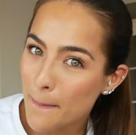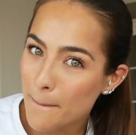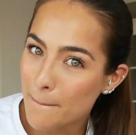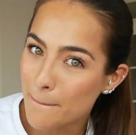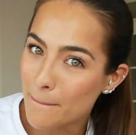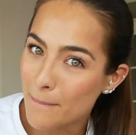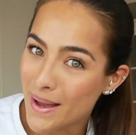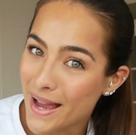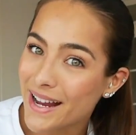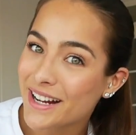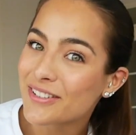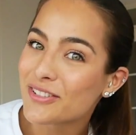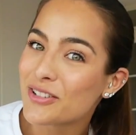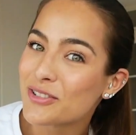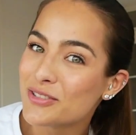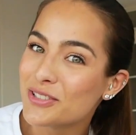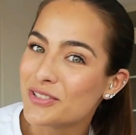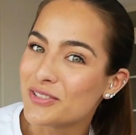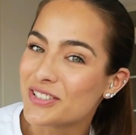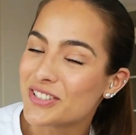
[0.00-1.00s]

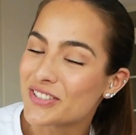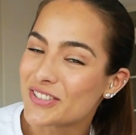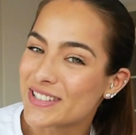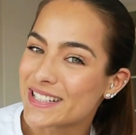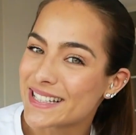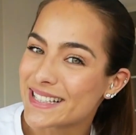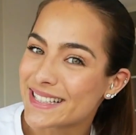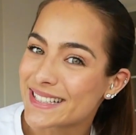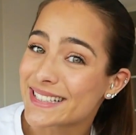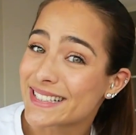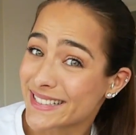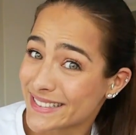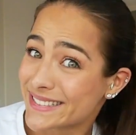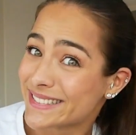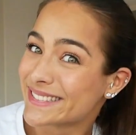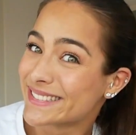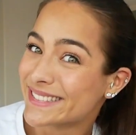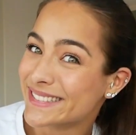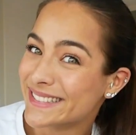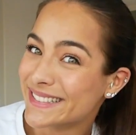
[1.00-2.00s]
Macronutrients.
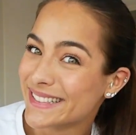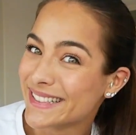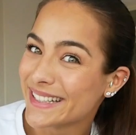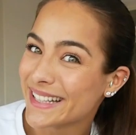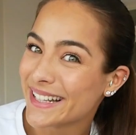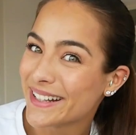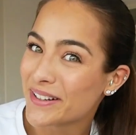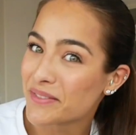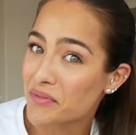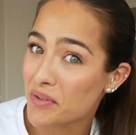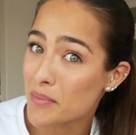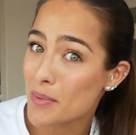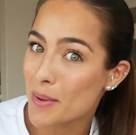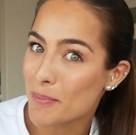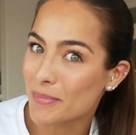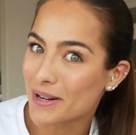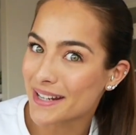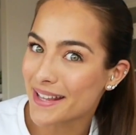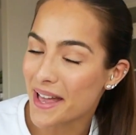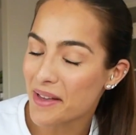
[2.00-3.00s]

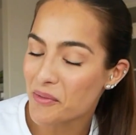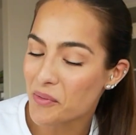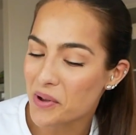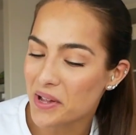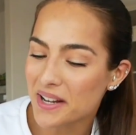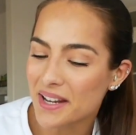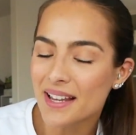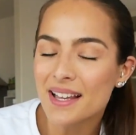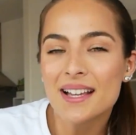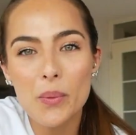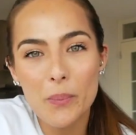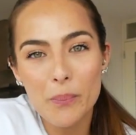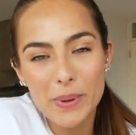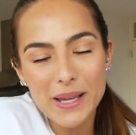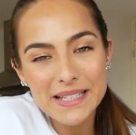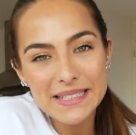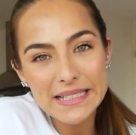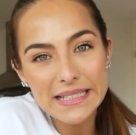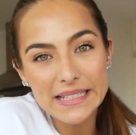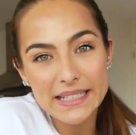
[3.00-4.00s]
Remember that one.
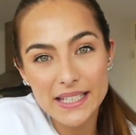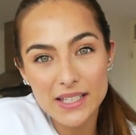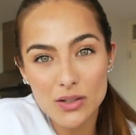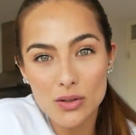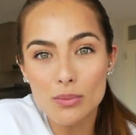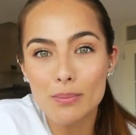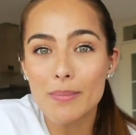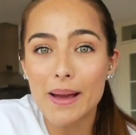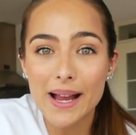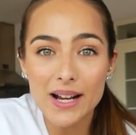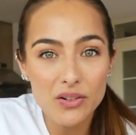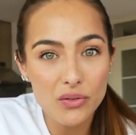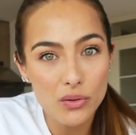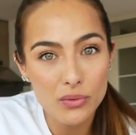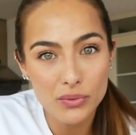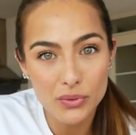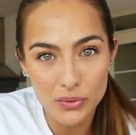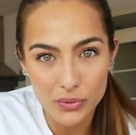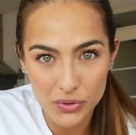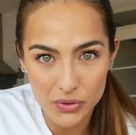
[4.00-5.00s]
Basically, your
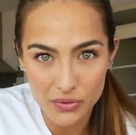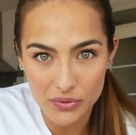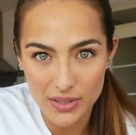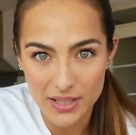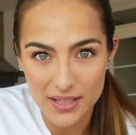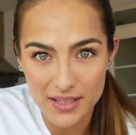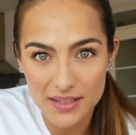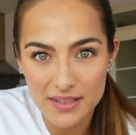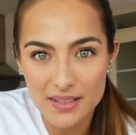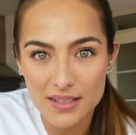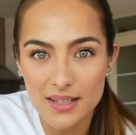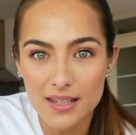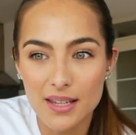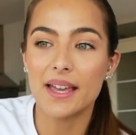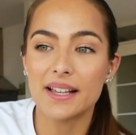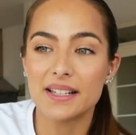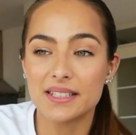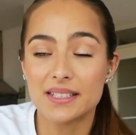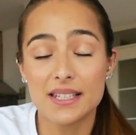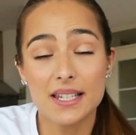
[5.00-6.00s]
macronutrients
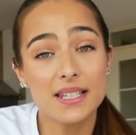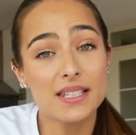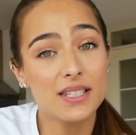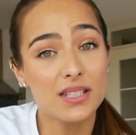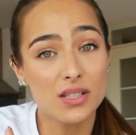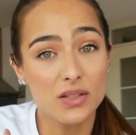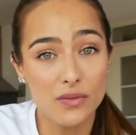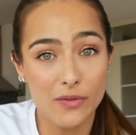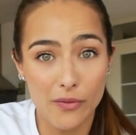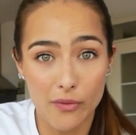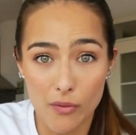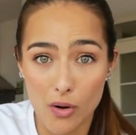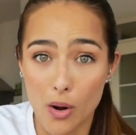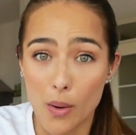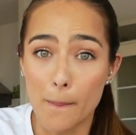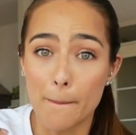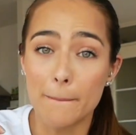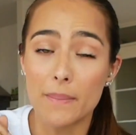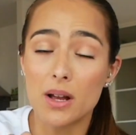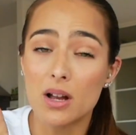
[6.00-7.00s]
exist
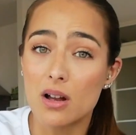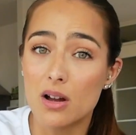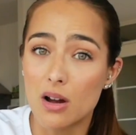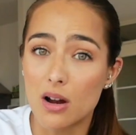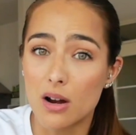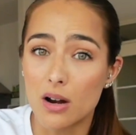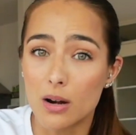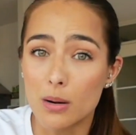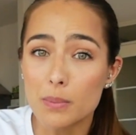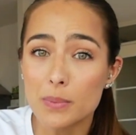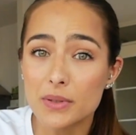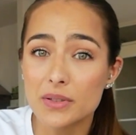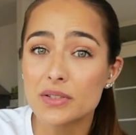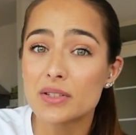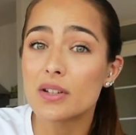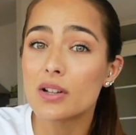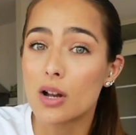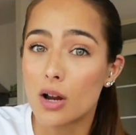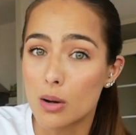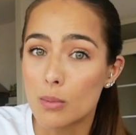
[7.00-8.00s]
from carbs,
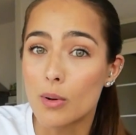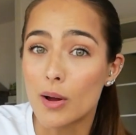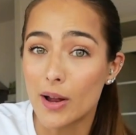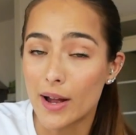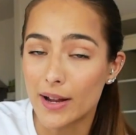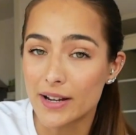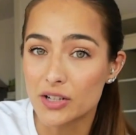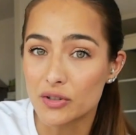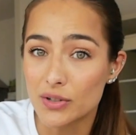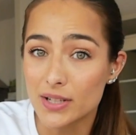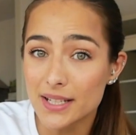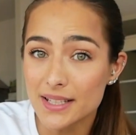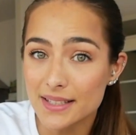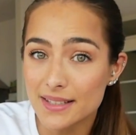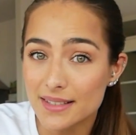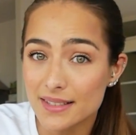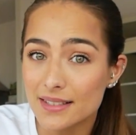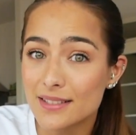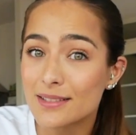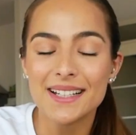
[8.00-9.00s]

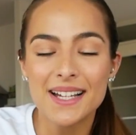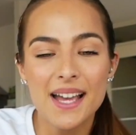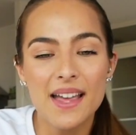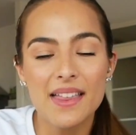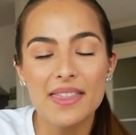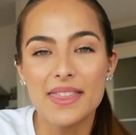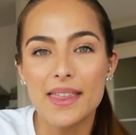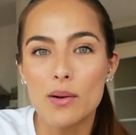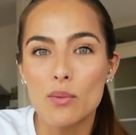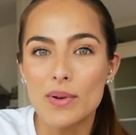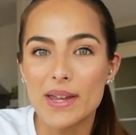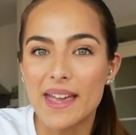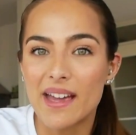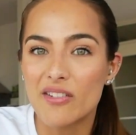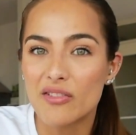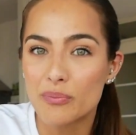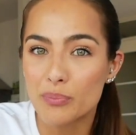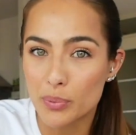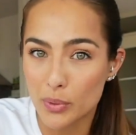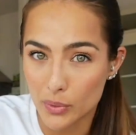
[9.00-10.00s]
carbohydrates, then we
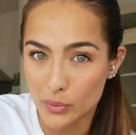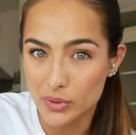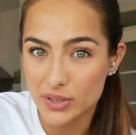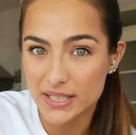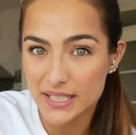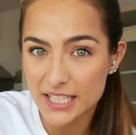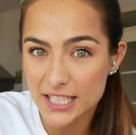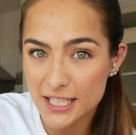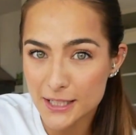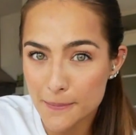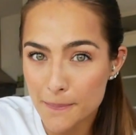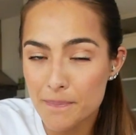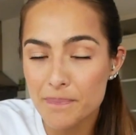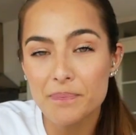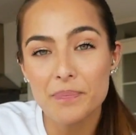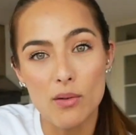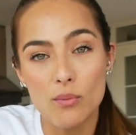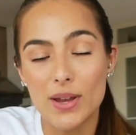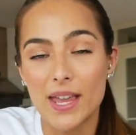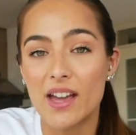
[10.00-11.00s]
have protein,
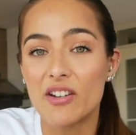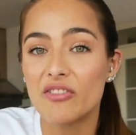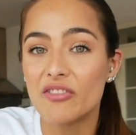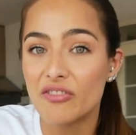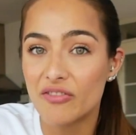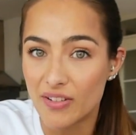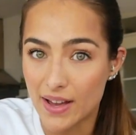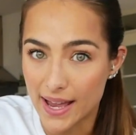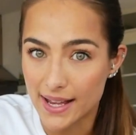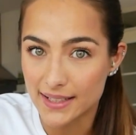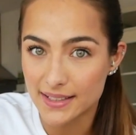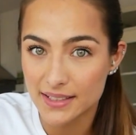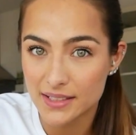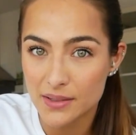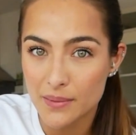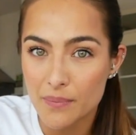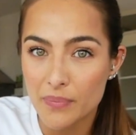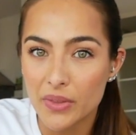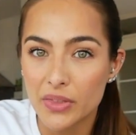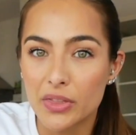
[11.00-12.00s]
and we have fat.
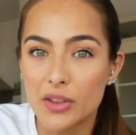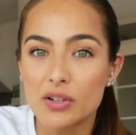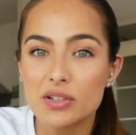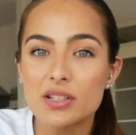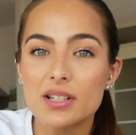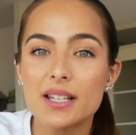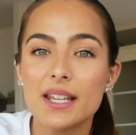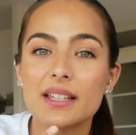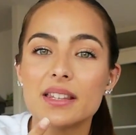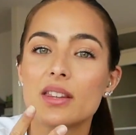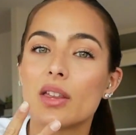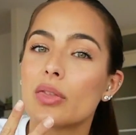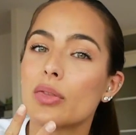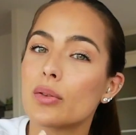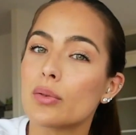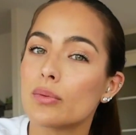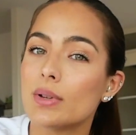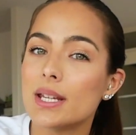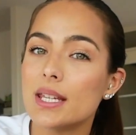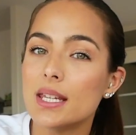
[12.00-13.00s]
Those are like the
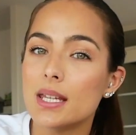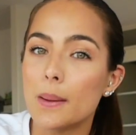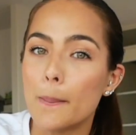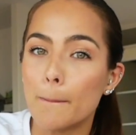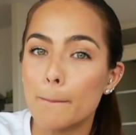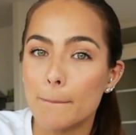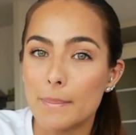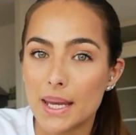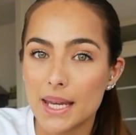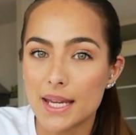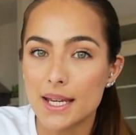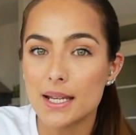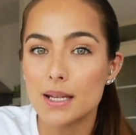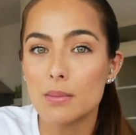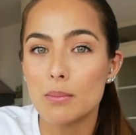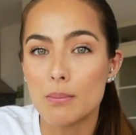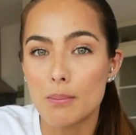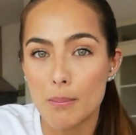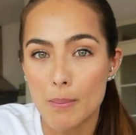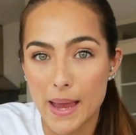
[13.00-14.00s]
three
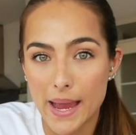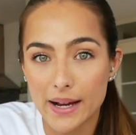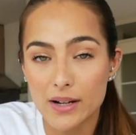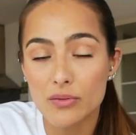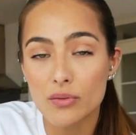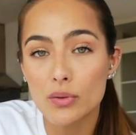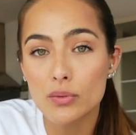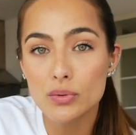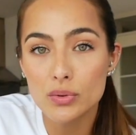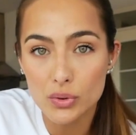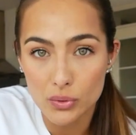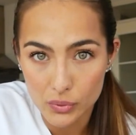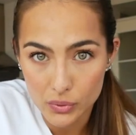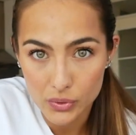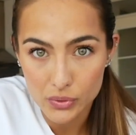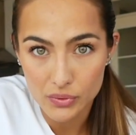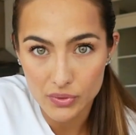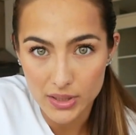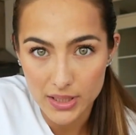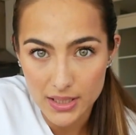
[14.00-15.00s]
main
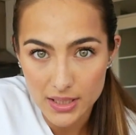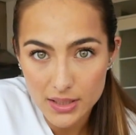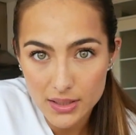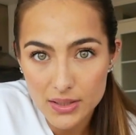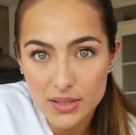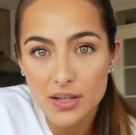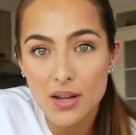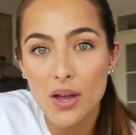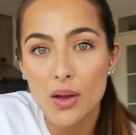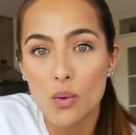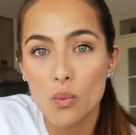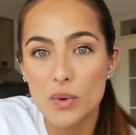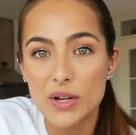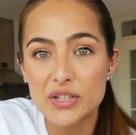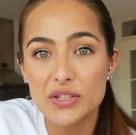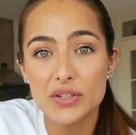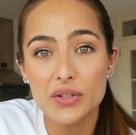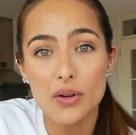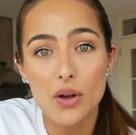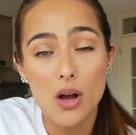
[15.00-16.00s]
macronutrients
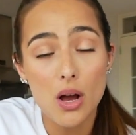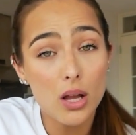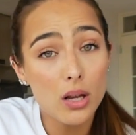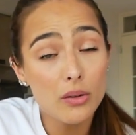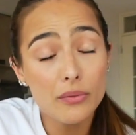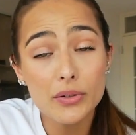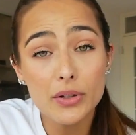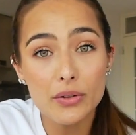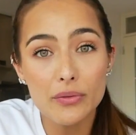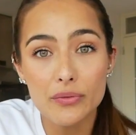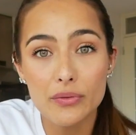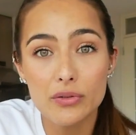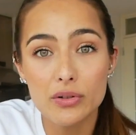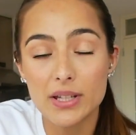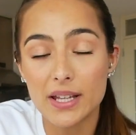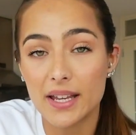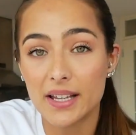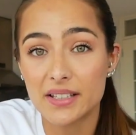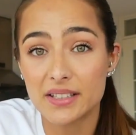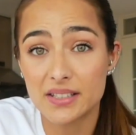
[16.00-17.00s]
which all of your
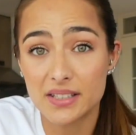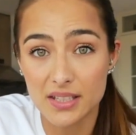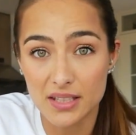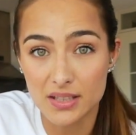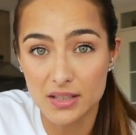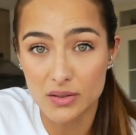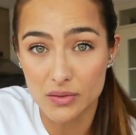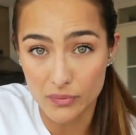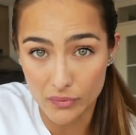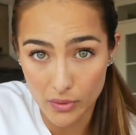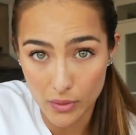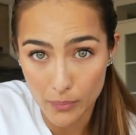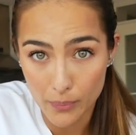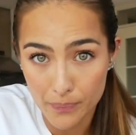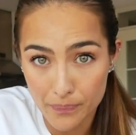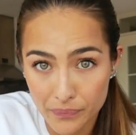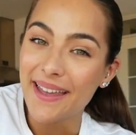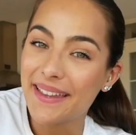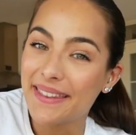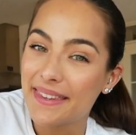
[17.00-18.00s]
food exists
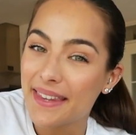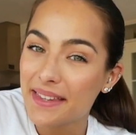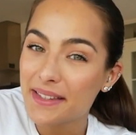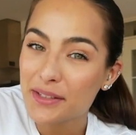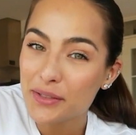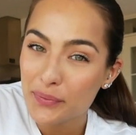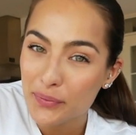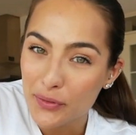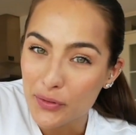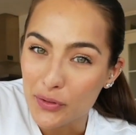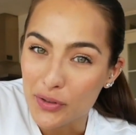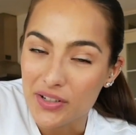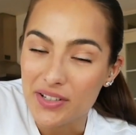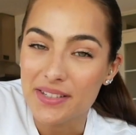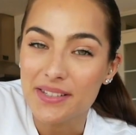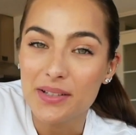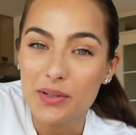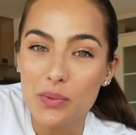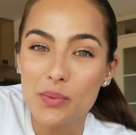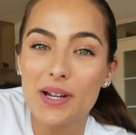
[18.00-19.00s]
from. And then of course
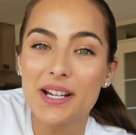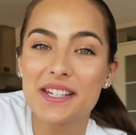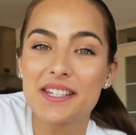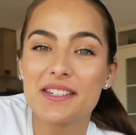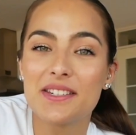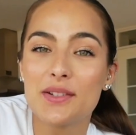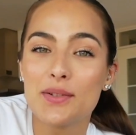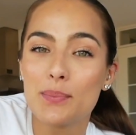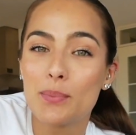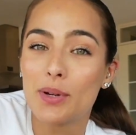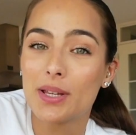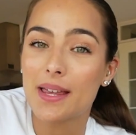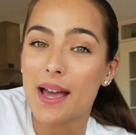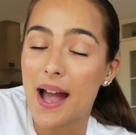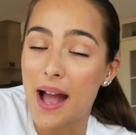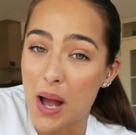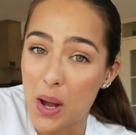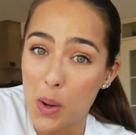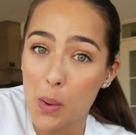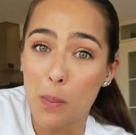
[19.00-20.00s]
the question, but
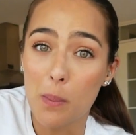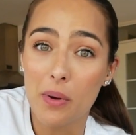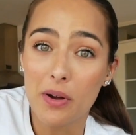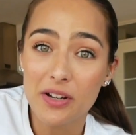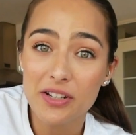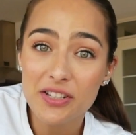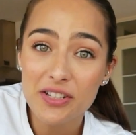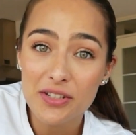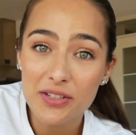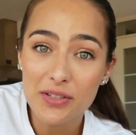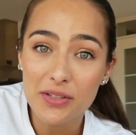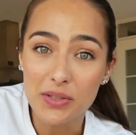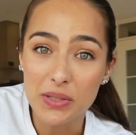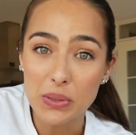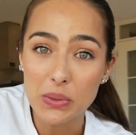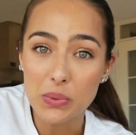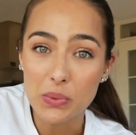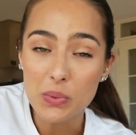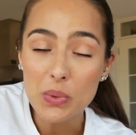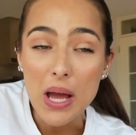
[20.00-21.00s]
how much
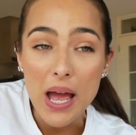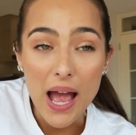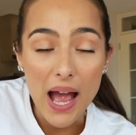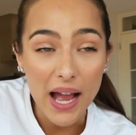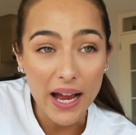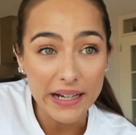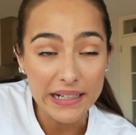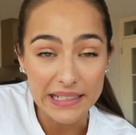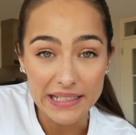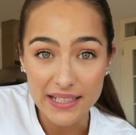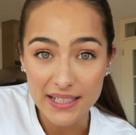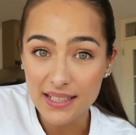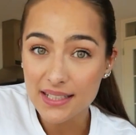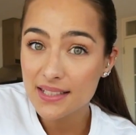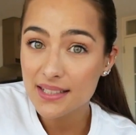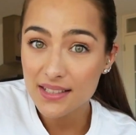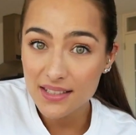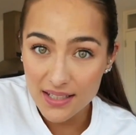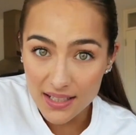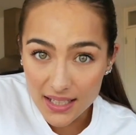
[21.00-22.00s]
do I need
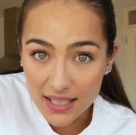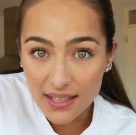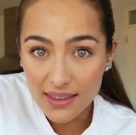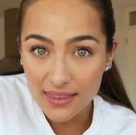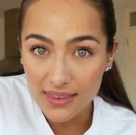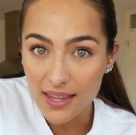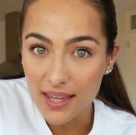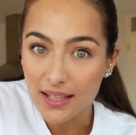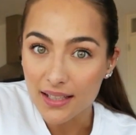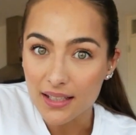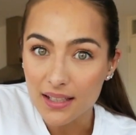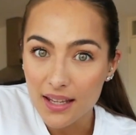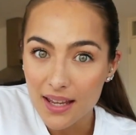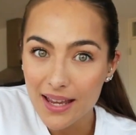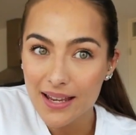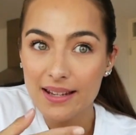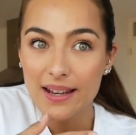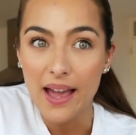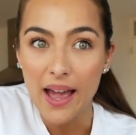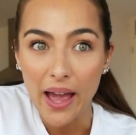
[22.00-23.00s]
to eat then?
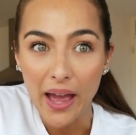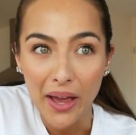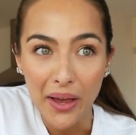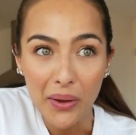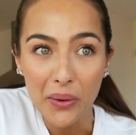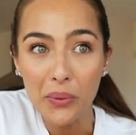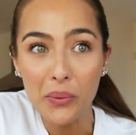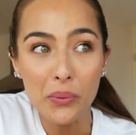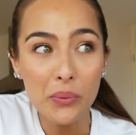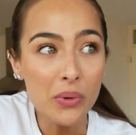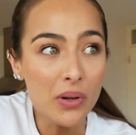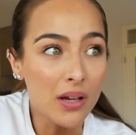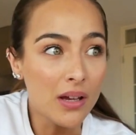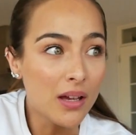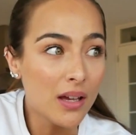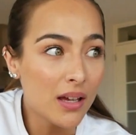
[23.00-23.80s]
And how